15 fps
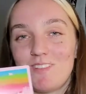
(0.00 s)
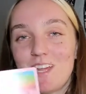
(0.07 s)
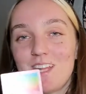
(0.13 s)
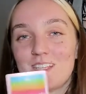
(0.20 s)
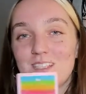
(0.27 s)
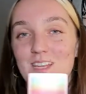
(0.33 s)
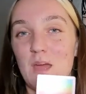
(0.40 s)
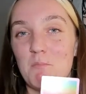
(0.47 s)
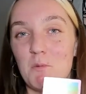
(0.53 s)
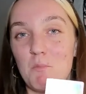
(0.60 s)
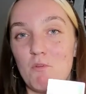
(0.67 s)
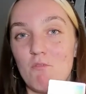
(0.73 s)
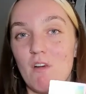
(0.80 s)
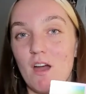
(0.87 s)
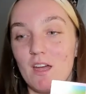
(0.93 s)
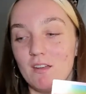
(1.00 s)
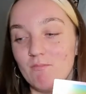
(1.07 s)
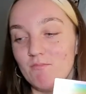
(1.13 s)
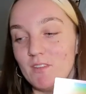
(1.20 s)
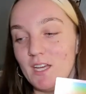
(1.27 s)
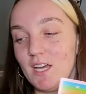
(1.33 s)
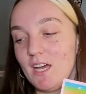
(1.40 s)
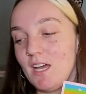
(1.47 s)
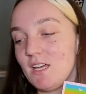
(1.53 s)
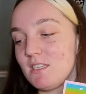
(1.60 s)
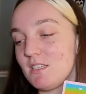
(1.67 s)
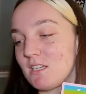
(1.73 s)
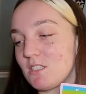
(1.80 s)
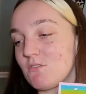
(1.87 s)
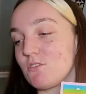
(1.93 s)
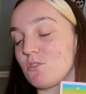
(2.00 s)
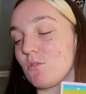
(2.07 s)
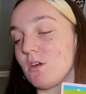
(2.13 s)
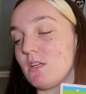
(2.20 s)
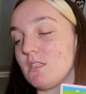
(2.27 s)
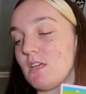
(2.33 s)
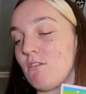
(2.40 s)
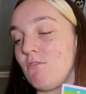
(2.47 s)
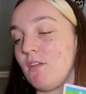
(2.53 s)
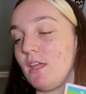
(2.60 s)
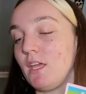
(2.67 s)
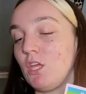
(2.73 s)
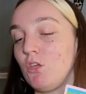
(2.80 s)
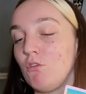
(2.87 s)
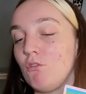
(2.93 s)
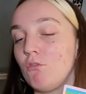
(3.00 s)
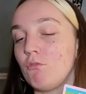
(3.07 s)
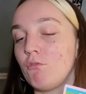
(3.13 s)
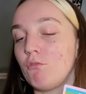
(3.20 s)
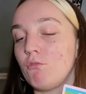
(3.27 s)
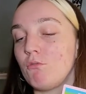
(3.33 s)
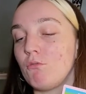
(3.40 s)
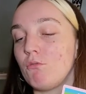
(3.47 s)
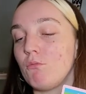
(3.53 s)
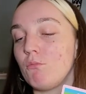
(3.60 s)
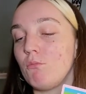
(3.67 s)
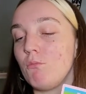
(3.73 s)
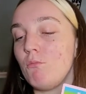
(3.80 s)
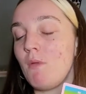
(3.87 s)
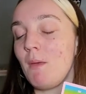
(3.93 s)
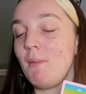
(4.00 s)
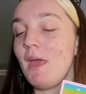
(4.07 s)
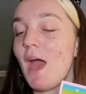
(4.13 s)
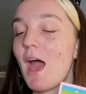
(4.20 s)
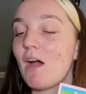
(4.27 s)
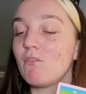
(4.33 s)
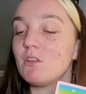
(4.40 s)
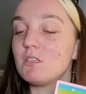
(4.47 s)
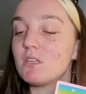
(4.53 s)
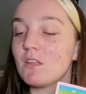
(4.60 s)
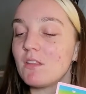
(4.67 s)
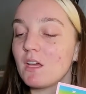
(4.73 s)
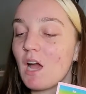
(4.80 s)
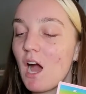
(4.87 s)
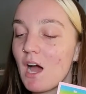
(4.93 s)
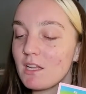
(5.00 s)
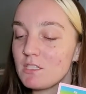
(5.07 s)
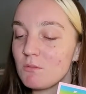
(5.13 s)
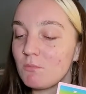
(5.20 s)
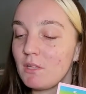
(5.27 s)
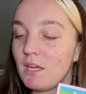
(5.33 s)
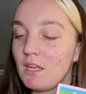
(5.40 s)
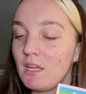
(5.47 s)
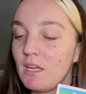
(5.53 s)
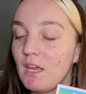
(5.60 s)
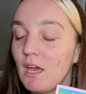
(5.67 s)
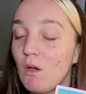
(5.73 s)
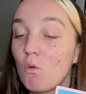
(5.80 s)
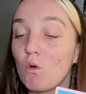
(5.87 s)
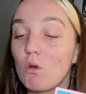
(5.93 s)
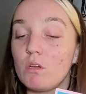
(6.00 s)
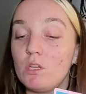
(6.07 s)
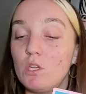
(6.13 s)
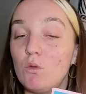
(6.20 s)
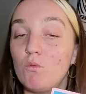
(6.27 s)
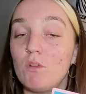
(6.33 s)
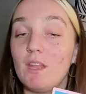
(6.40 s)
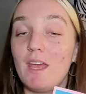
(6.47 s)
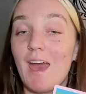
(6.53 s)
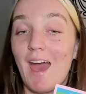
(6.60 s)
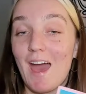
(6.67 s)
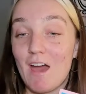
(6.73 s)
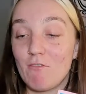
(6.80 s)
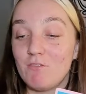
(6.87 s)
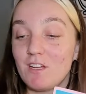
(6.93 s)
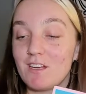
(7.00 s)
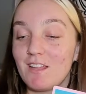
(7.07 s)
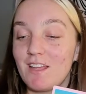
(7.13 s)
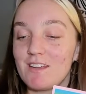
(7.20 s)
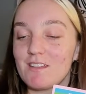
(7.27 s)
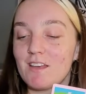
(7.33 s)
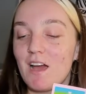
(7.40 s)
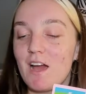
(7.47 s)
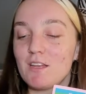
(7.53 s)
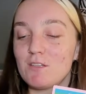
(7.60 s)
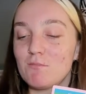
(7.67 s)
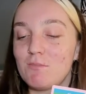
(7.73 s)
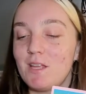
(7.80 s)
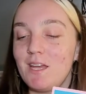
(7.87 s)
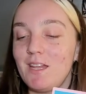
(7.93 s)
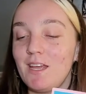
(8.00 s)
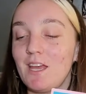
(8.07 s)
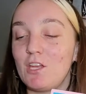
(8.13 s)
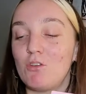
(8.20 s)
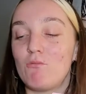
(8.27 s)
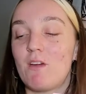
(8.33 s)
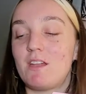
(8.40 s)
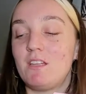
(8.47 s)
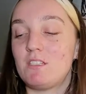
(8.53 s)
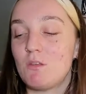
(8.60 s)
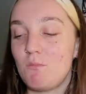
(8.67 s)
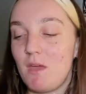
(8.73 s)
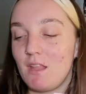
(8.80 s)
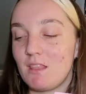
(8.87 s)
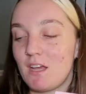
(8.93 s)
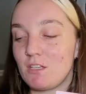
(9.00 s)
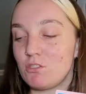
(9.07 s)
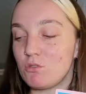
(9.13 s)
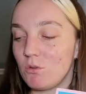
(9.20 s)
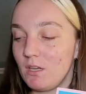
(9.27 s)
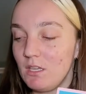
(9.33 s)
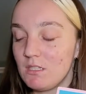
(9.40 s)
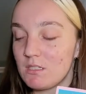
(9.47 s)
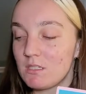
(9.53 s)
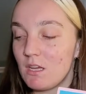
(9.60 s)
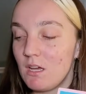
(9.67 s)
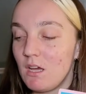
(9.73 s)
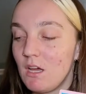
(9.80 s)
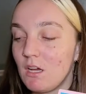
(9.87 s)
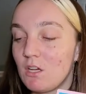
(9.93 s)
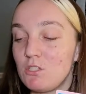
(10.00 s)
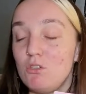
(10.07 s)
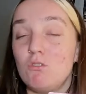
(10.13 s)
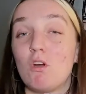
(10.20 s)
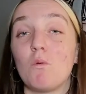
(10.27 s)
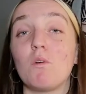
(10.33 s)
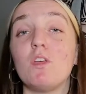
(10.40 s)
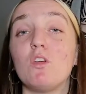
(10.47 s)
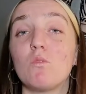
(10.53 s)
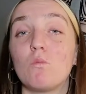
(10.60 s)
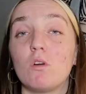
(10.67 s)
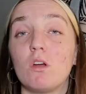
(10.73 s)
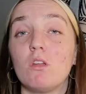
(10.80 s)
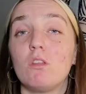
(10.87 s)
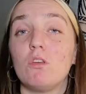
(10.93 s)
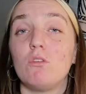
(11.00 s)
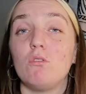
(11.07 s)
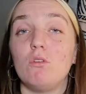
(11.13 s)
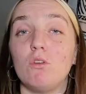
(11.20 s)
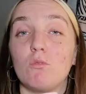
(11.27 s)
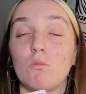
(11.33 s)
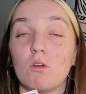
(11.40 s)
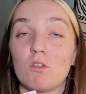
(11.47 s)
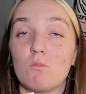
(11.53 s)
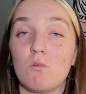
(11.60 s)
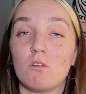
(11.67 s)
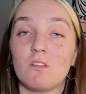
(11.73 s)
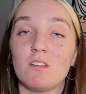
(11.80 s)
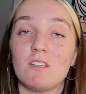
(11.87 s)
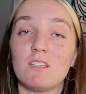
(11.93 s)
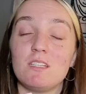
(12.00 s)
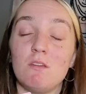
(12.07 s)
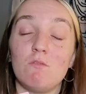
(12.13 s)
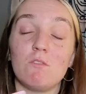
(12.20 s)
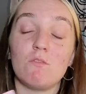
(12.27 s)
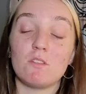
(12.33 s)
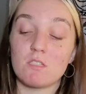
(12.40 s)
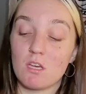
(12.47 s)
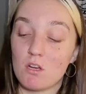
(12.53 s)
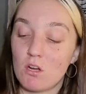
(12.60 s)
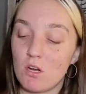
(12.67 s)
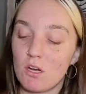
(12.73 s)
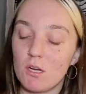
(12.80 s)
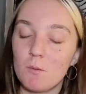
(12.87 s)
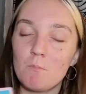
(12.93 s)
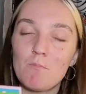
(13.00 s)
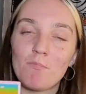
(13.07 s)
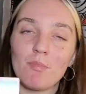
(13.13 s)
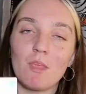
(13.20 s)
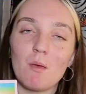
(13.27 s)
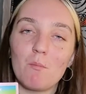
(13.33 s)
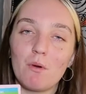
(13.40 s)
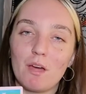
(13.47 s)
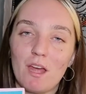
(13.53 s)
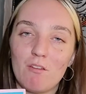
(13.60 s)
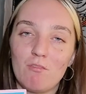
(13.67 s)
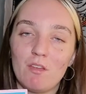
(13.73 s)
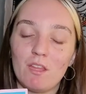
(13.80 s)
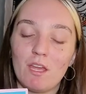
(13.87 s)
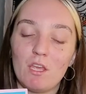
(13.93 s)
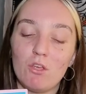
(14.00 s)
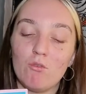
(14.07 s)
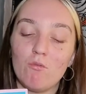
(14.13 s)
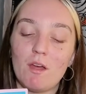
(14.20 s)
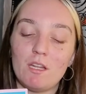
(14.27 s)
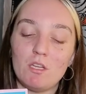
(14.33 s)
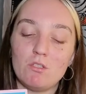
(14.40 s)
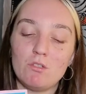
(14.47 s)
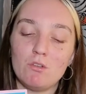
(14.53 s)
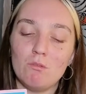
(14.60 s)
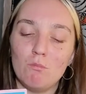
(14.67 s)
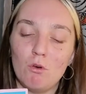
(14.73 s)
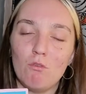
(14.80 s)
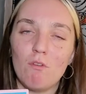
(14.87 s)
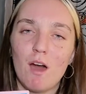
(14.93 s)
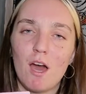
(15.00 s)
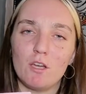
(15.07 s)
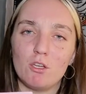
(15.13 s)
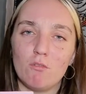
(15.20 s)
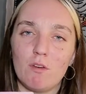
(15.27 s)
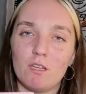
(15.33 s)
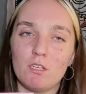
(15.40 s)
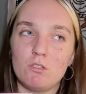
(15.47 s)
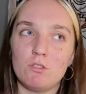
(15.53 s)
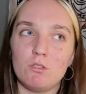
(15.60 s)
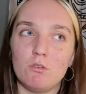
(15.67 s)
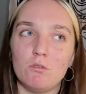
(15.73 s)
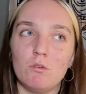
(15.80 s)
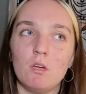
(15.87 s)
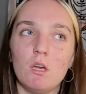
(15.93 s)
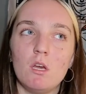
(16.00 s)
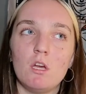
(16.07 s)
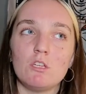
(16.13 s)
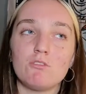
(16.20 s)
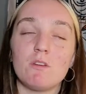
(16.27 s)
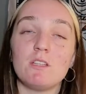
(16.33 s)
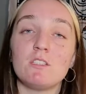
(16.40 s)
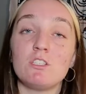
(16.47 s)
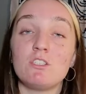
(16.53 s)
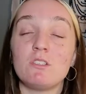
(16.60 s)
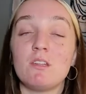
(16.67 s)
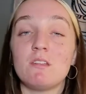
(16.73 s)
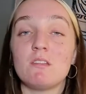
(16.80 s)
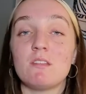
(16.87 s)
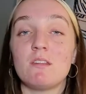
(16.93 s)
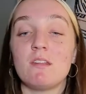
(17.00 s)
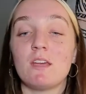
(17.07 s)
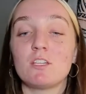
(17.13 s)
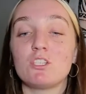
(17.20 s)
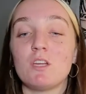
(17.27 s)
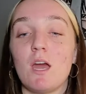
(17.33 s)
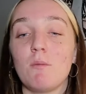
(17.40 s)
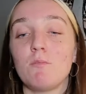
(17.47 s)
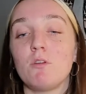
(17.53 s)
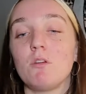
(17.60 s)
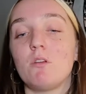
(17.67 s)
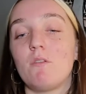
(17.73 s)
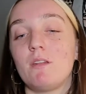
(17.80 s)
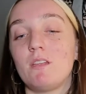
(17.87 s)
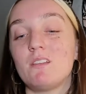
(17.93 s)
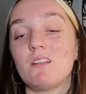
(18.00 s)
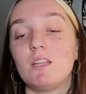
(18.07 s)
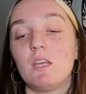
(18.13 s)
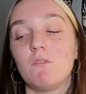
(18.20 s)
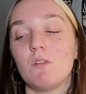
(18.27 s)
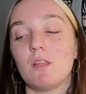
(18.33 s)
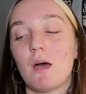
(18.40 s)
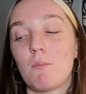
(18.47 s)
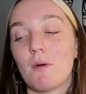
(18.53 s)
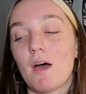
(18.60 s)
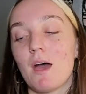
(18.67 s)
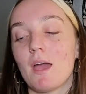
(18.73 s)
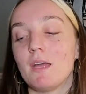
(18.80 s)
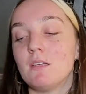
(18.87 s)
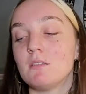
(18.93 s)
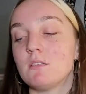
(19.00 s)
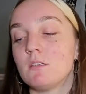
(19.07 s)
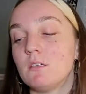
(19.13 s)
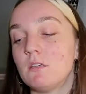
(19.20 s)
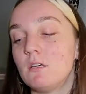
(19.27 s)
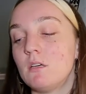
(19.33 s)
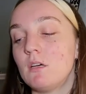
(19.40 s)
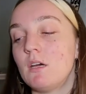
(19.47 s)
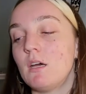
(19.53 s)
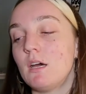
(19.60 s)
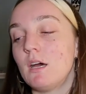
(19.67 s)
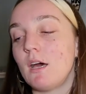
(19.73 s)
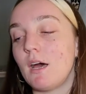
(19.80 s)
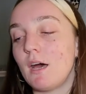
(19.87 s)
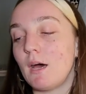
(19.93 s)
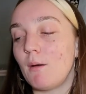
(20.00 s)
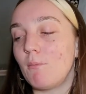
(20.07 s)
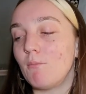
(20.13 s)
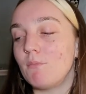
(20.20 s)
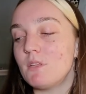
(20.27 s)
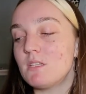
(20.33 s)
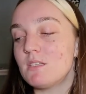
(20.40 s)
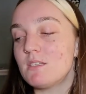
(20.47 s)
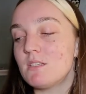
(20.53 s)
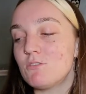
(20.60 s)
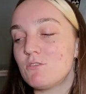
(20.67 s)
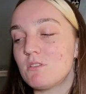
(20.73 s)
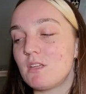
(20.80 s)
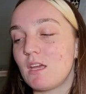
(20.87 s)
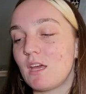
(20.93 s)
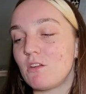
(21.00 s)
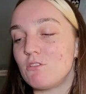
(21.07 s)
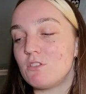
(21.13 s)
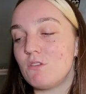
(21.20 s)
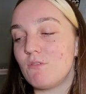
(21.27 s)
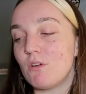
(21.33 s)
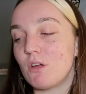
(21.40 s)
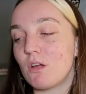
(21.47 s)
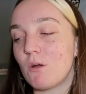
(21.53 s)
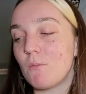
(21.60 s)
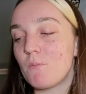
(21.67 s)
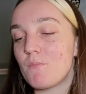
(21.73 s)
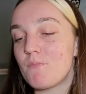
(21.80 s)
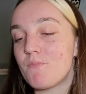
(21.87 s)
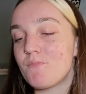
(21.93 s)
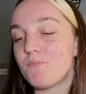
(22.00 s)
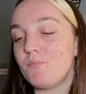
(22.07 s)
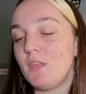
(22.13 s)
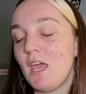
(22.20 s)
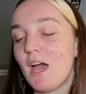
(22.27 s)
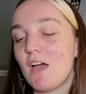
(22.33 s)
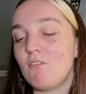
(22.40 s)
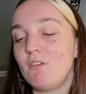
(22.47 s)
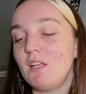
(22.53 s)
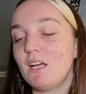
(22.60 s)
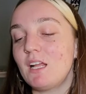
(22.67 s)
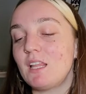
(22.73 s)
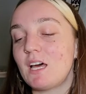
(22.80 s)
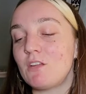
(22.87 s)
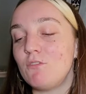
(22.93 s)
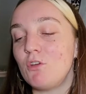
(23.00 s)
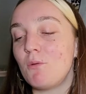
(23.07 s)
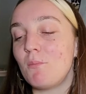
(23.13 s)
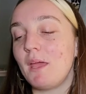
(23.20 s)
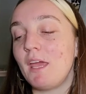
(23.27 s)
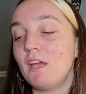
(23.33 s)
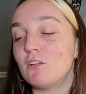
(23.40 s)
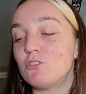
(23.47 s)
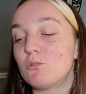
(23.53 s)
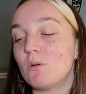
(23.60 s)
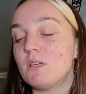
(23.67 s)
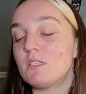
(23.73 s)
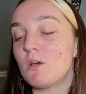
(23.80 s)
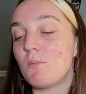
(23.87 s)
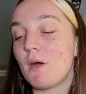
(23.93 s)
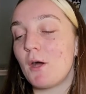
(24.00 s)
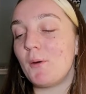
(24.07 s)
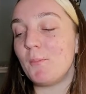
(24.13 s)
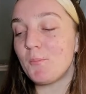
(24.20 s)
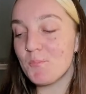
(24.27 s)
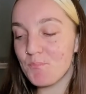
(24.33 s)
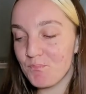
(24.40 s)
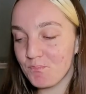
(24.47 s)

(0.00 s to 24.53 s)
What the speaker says: and it's time to move on. Six of Swords. I feel like you've maybe haven't done the contemplating yet, or you really have done a lot of the contemplating and you're ready to make that choice because you know what you're worth. You're worth more than this, even if it's gonna hurt. But I feel like you're ready to move on. You're ready to transition into the next chapter. You're ready to leave a lot behind. This is interesting energy, Virgo. Yeah, I feel like a lot of you are making a choice about